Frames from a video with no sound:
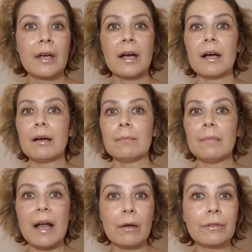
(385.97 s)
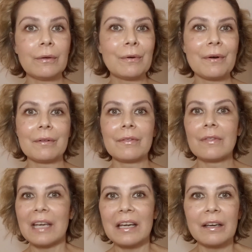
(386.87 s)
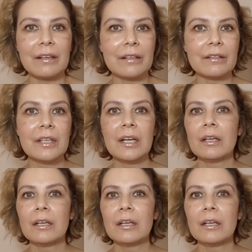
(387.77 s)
healthy growth, thicker,